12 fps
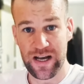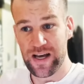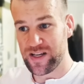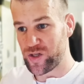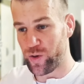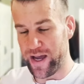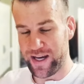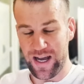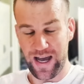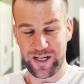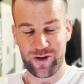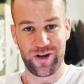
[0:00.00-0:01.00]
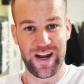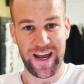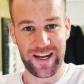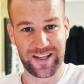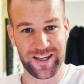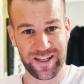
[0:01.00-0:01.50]
So I got
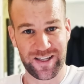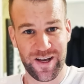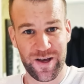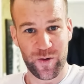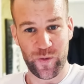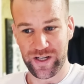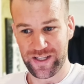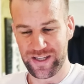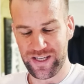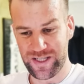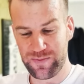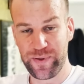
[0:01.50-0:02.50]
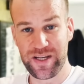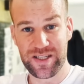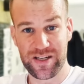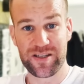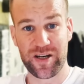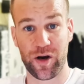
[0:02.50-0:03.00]
connected with this
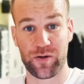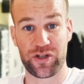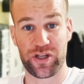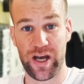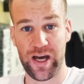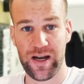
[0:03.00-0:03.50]
business coach there